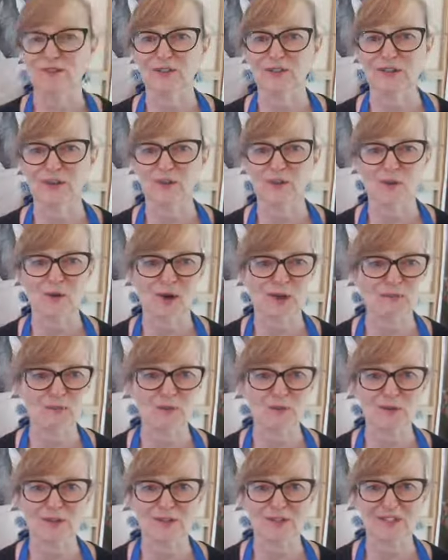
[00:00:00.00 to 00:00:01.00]
a
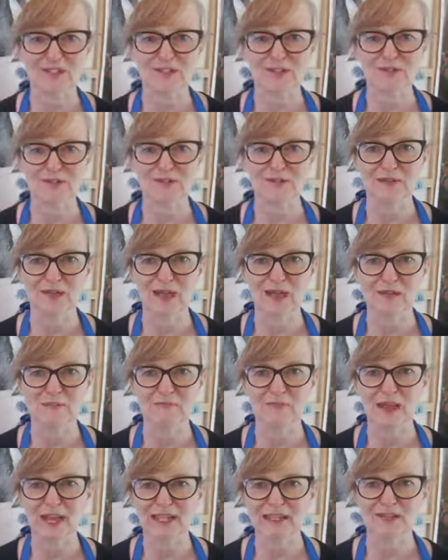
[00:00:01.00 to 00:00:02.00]
whiteboard to
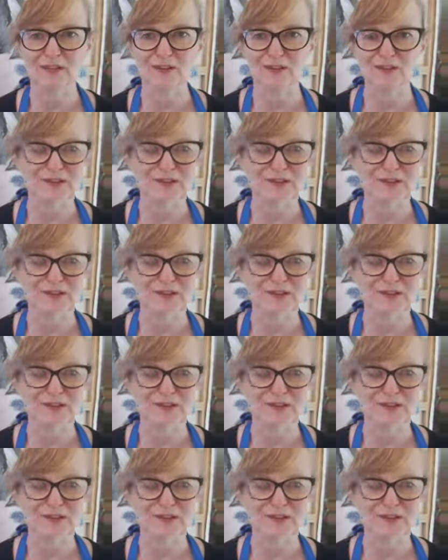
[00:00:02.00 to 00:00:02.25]
make